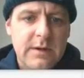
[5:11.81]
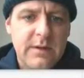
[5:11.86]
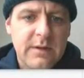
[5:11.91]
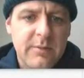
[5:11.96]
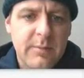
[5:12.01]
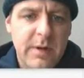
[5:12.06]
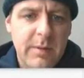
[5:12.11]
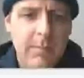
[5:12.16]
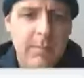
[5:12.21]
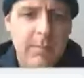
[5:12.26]

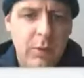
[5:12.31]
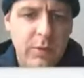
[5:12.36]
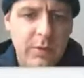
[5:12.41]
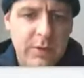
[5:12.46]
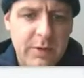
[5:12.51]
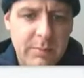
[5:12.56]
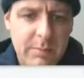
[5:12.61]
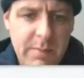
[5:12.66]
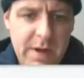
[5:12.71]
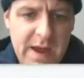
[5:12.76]
is my
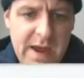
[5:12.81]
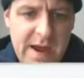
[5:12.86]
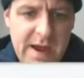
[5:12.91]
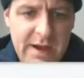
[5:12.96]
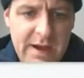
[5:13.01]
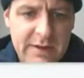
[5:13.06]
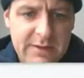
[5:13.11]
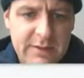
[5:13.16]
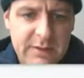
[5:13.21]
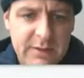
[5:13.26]
molar
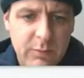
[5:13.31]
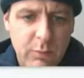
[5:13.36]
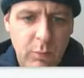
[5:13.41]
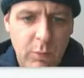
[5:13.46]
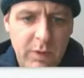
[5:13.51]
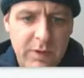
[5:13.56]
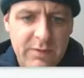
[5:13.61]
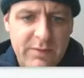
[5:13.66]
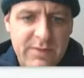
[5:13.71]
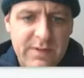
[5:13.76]
mass is
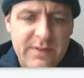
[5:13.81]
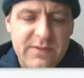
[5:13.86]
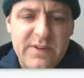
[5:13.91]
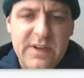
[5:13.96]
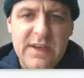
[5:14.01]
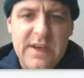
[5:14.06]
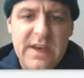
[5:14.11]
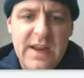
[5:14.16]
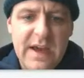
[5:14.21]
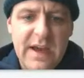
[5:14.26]

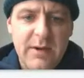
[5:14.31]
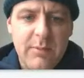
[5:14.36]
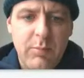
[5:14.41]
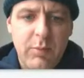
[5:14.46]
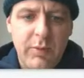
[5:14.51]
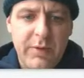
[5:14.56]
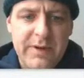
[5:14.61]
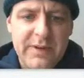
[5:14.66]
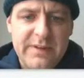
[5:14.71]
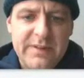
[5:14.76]

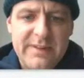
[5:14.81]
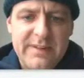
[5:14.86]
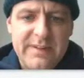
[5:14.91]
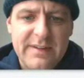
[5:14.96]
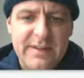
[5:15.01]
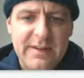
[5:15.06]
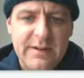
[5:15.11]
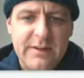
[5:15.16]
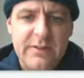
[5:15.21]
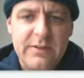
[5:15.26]

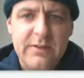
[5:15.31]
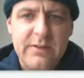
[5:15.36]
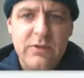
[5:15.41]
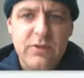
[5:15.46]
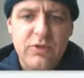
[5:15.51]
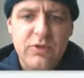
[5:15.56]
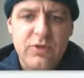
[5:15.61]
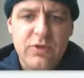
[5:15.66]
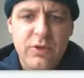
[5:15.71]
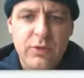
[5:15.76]

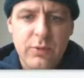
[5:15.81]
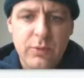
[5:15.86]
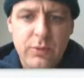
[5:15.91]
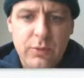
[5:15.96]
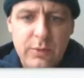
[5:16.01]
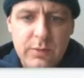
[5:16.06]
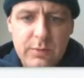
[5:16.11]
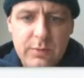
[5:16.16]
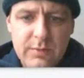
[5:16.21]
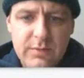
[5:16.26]

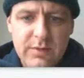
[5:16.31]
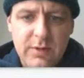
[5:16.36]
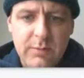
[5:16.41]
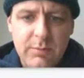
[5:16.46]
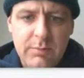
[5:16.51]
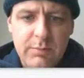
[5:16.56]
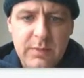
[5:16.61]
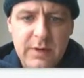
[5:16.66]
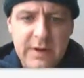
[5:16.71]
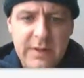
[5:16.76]
159.62
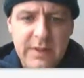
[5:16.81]
for,